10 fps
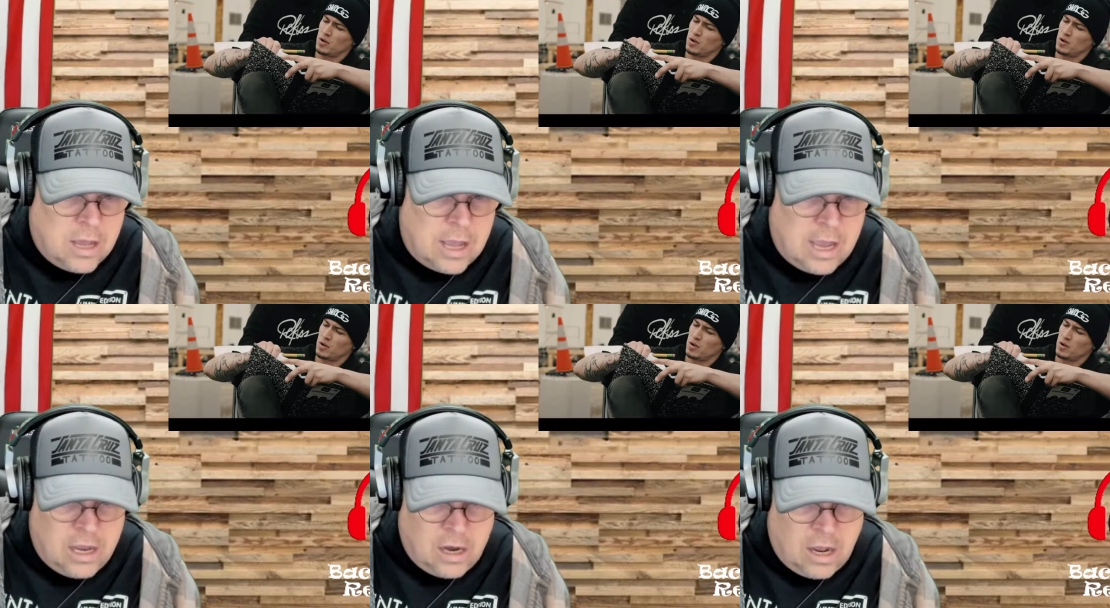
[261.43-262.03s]

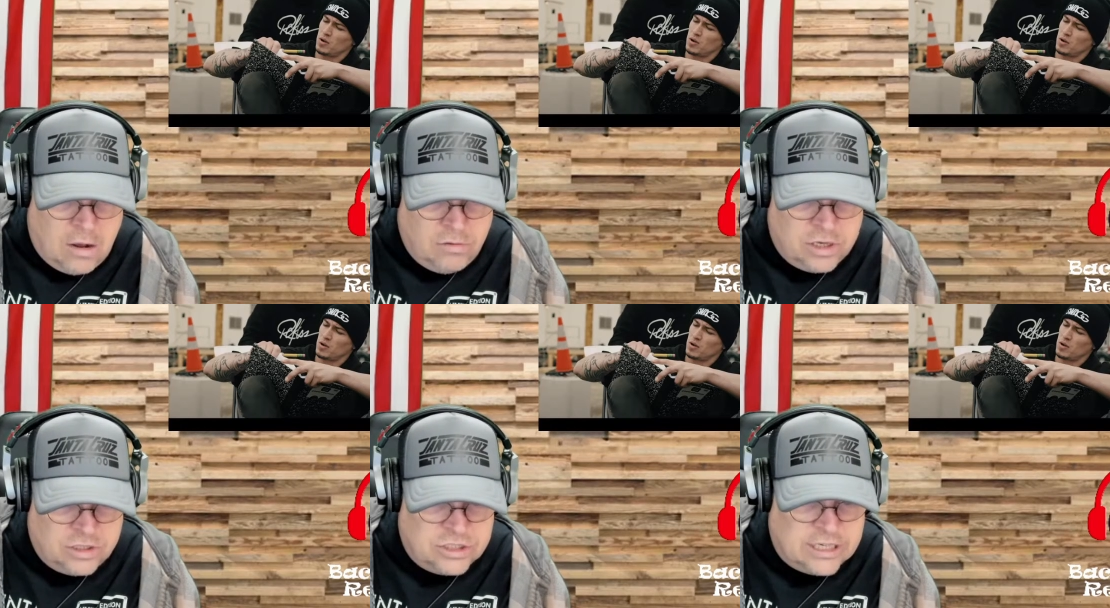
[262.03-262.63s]
Speaker 1: and I
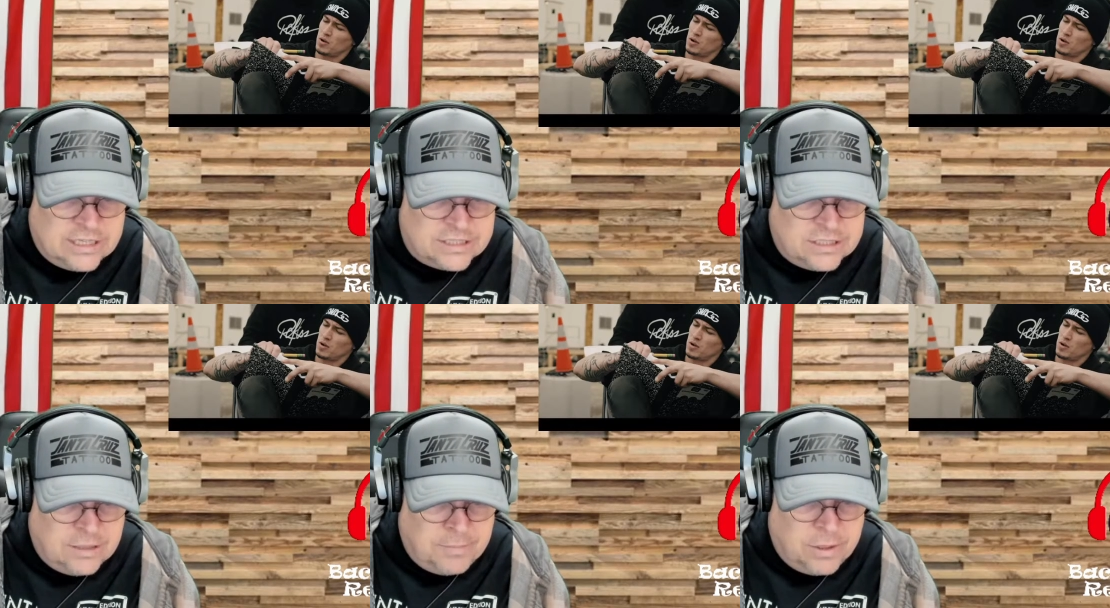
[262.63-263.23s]
only dress
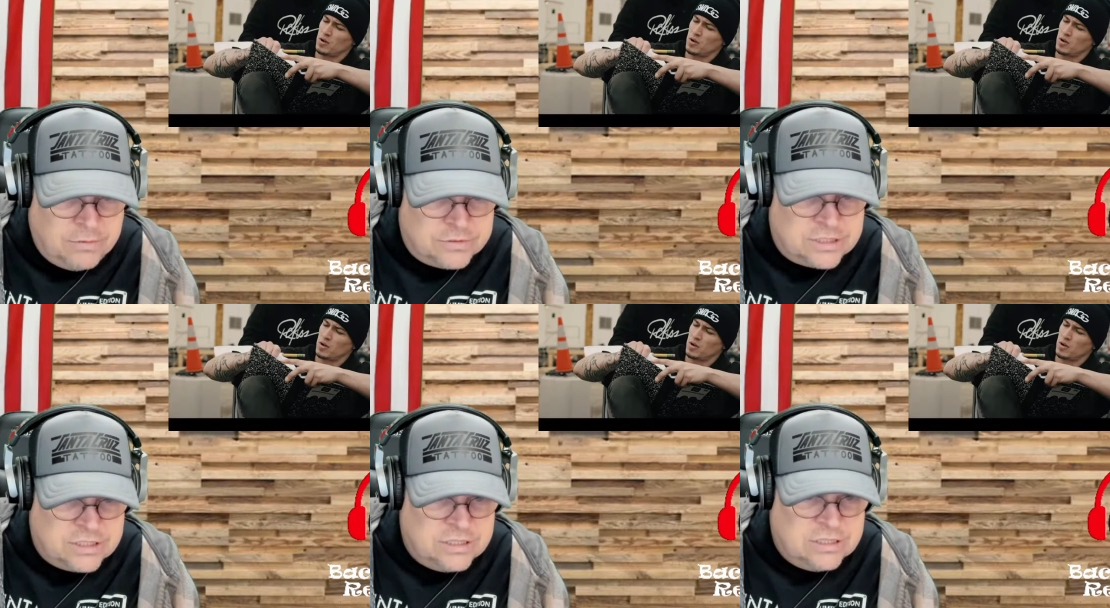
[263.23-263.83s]
up on
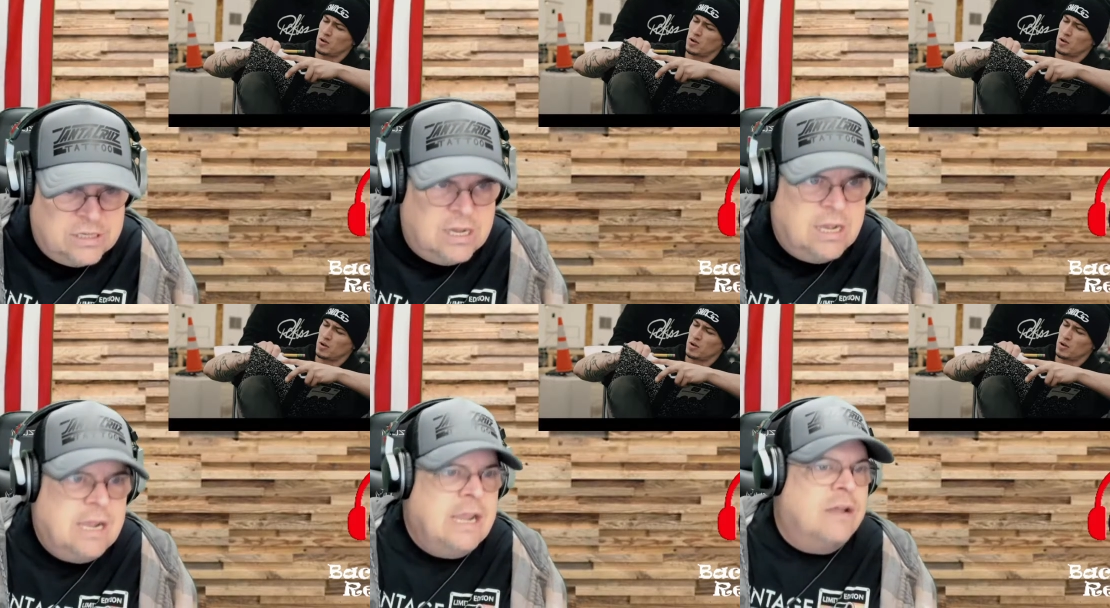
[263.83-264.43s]

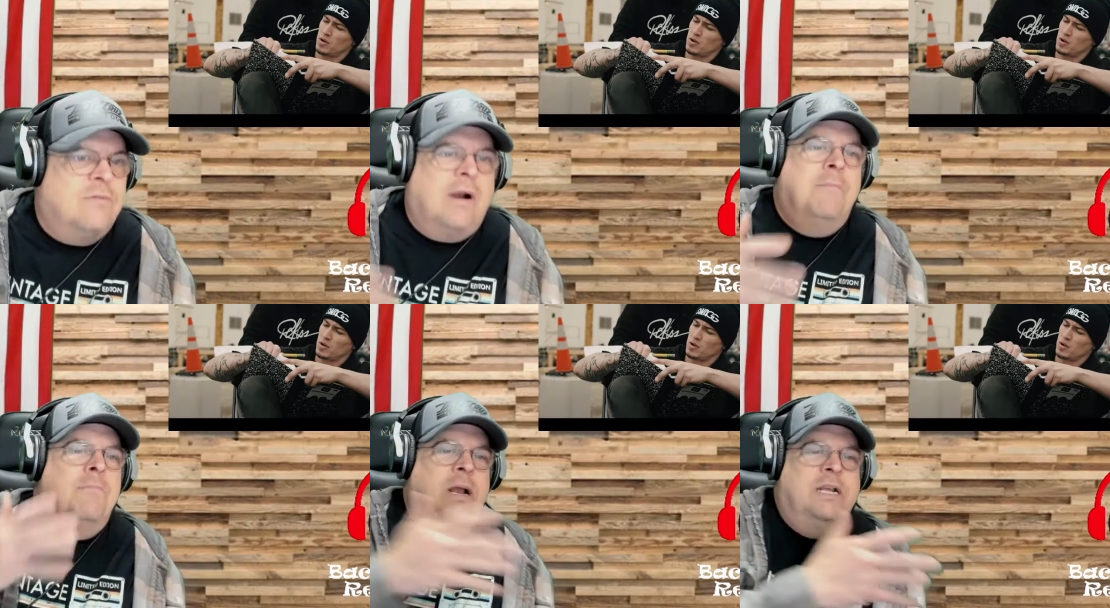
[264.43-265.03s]
Sunday.
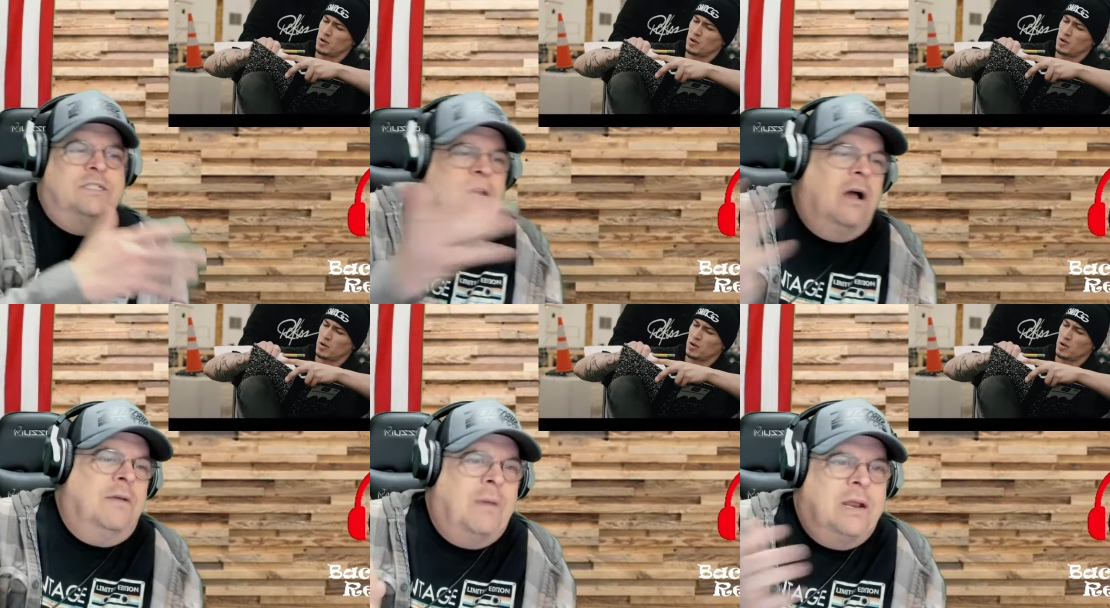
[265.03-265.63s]
Right, but he's
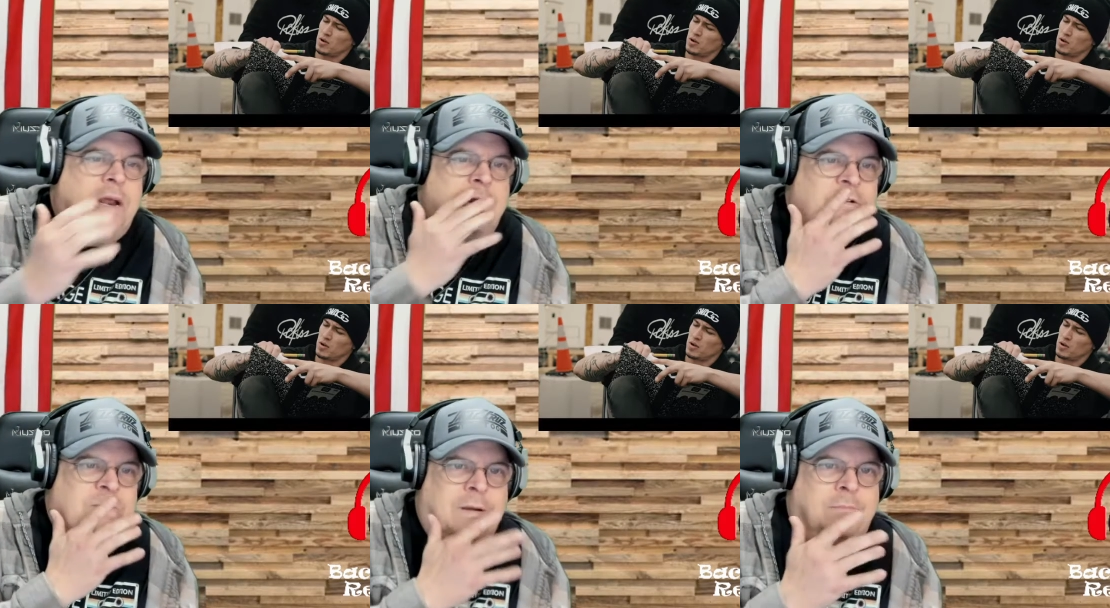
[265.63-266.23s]
talking about he ain't
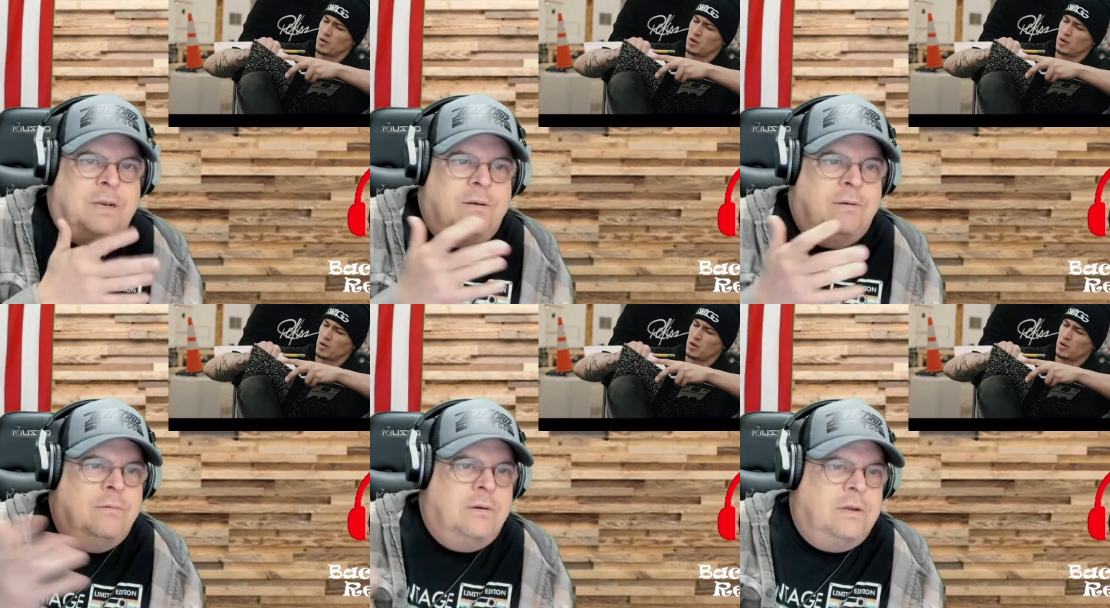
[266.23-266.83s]
no saint, but
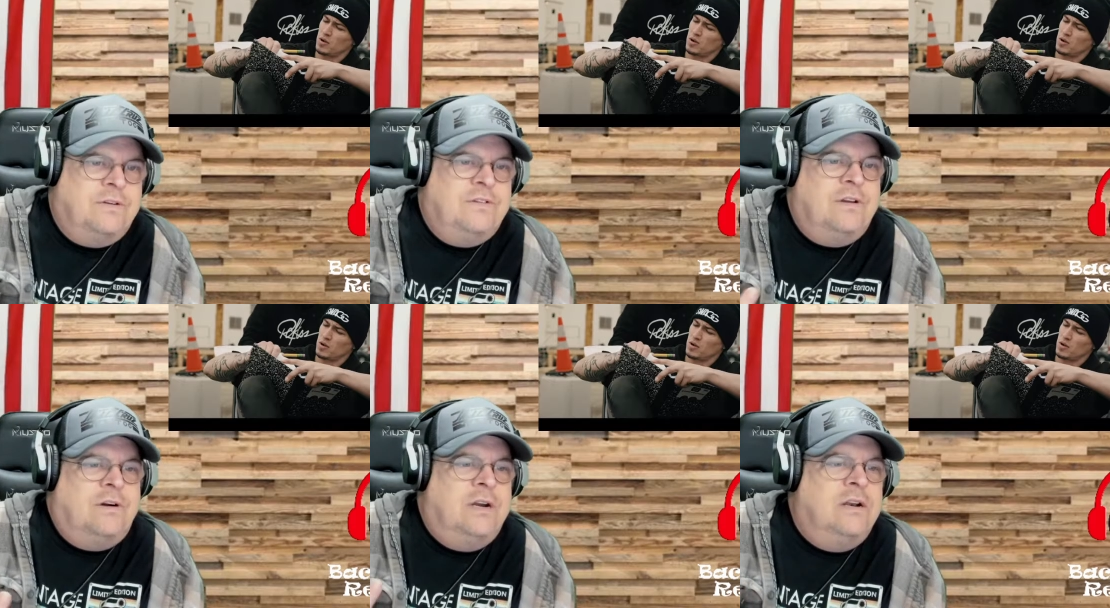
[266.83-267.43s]
he's a
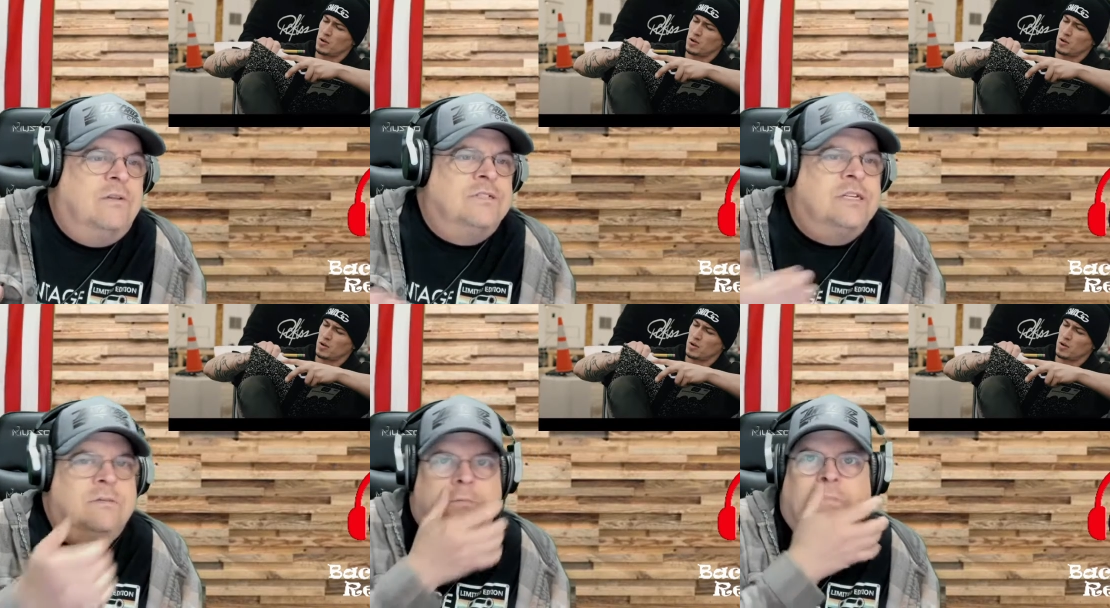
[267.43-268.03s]
sinner and he knows
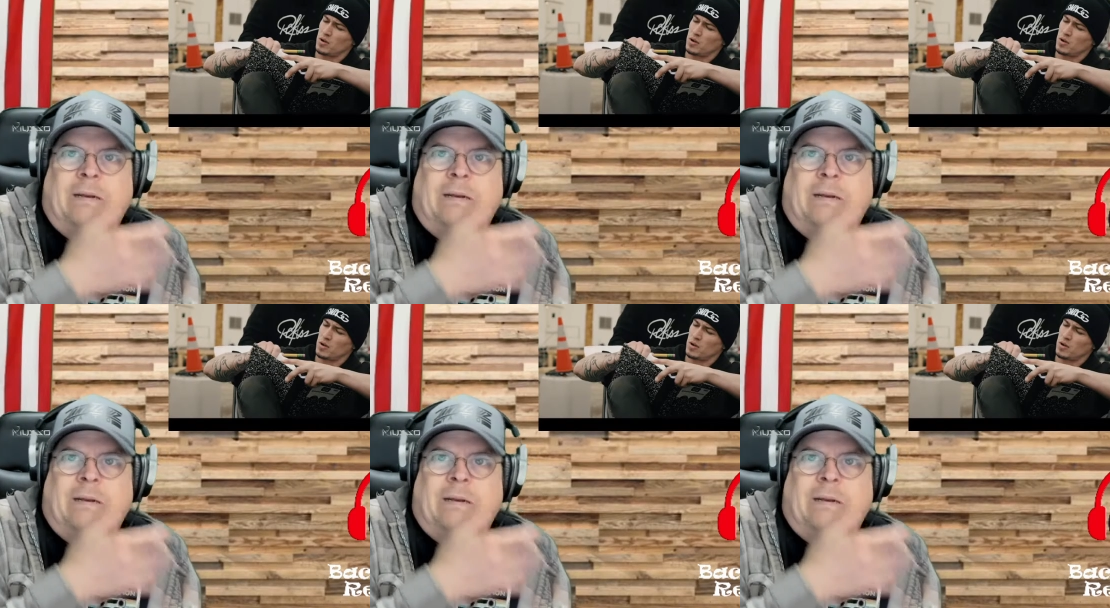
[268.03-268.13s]
it.